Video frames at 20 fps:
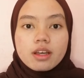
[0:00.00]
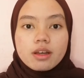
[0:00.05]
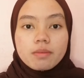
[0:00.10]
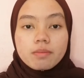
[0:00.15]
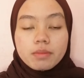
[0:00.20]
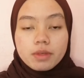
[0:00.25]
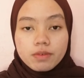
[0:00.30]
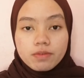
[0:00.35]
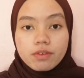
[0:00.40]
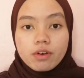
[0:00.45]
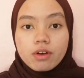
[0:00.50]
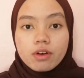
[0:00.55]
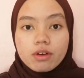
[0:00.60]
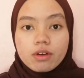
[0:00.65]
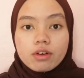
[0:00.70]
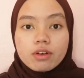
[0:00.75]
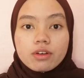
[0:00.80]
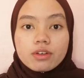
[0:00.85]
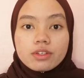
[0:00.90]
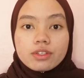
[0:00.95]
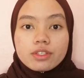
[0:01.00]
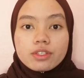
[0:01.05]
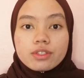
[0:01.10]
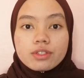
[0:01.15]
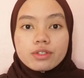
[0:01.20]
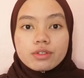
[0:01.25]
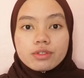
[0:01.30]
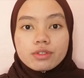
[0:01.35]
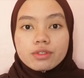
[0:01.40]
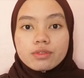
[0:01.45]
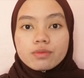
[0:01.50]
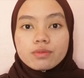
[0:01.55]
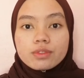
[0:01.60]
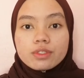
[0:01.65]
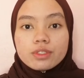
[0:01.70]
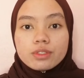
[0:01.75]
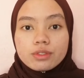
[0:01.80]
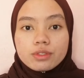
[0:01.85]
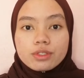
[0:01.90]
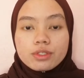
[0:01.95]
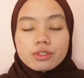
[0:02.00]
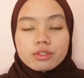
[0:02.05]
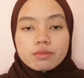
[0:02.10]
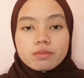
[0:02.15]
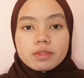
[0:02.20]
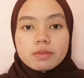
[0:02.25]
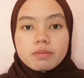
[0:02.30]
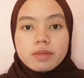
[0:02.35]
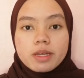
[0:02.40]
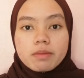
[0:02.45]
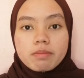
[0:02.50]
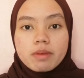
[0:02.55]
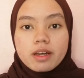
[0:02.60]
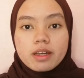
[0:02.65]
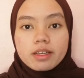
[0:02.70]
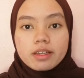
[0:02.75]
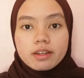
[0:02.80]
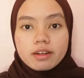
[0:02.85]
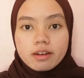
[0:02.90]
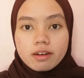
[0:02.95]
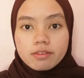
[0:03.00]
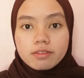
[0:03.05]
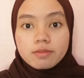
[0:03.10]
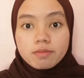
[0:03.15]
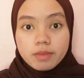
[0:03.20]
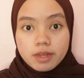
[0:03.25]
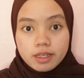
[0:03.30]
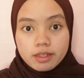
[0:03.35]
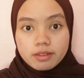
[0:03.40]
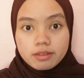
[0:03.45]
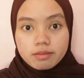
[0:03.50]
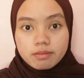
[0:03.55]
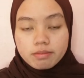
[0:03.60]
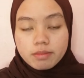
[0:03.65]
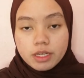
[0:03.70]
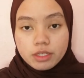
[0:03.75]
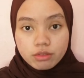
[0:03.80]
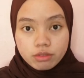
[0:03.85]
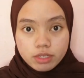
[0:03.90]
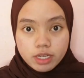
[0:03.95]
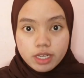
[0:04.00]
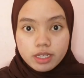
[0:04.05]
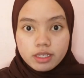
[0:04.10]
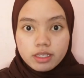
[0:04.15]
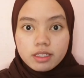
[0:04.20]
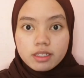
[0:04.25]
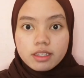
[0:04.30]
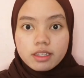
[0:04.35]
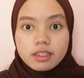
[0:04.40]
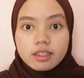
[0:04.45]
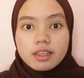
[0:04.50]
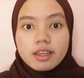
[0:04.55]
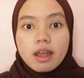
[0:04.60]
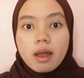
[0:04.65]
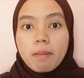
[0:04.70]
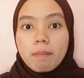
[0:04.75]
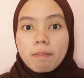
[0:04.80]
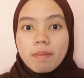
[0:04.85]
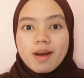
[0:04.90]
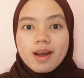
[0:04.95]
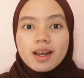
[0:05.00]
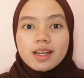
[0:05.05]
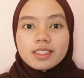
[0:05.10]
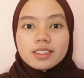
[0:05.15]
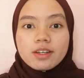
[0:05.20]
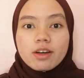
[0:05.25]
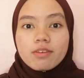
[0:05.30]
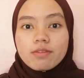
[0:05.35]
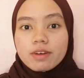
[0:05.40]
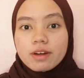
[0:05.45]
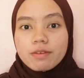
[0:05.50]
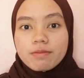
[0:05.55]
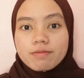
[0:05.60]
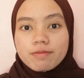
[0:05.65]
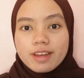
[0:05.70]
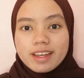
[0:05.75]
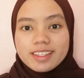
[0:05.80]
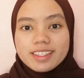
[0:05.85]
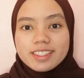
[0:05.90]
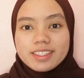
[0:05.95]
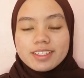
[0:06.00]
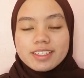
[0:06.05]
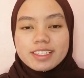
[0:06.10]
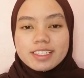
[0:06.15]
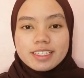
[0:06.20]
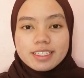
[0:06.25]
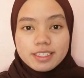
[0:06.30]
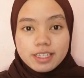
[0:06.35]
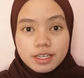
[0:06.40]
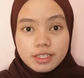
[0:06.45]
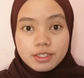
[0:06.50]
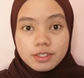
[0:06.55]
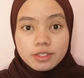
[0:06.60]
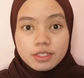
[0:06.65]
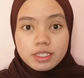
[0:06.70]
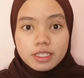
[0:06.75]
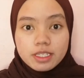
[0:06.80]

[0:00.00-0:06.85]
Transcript: Before, shoes used to be made by craftsmen, but today they are part of a factory industry,